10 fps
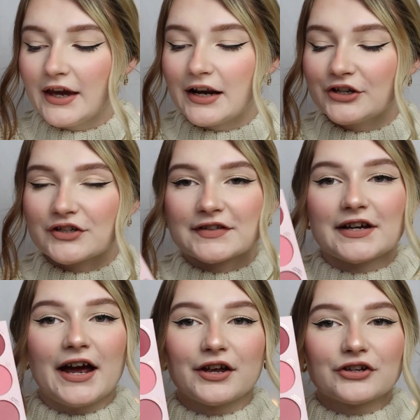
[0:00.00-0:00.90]
and I
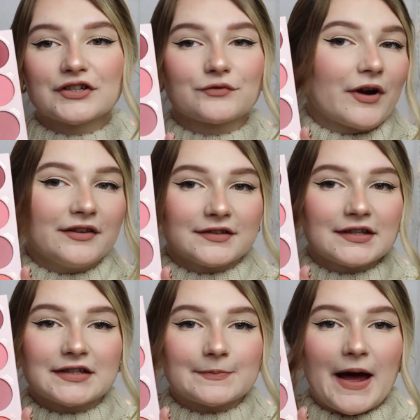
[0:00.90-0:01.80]
just run to
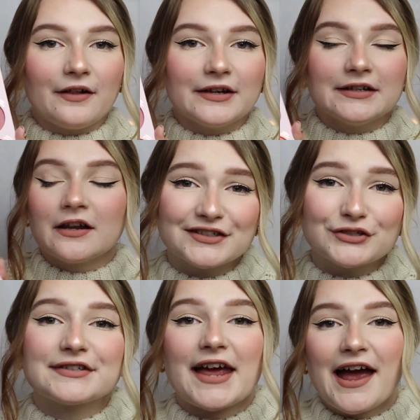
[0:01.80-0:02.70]
this palette that
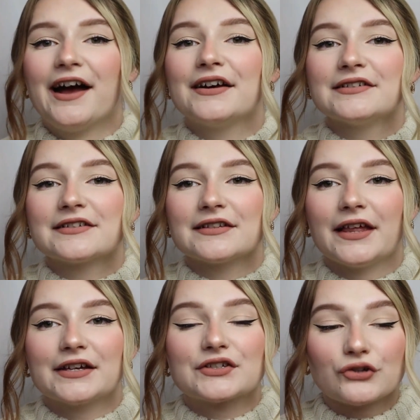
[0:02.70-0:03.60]
just has
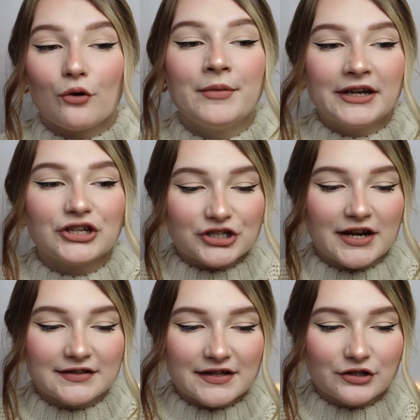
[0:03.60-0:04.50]
like so many
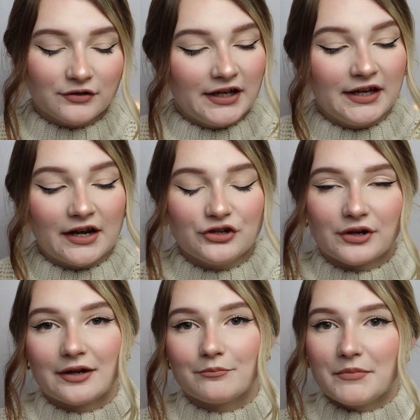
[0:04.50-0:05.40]
shades that you need, and you
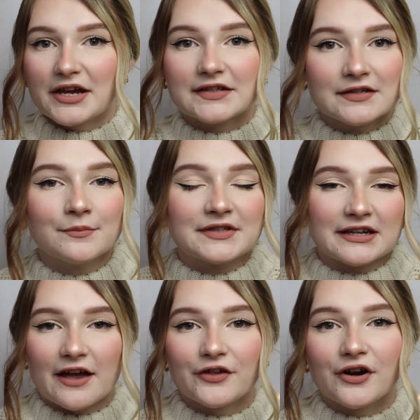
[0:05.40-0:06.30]
can mix them
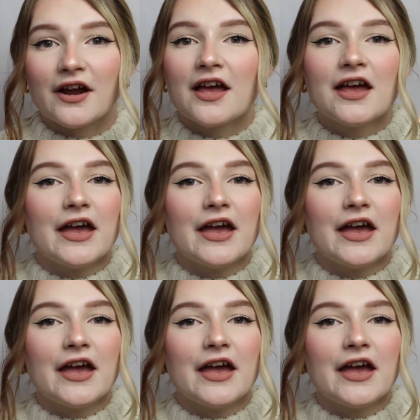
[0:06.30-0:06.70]
together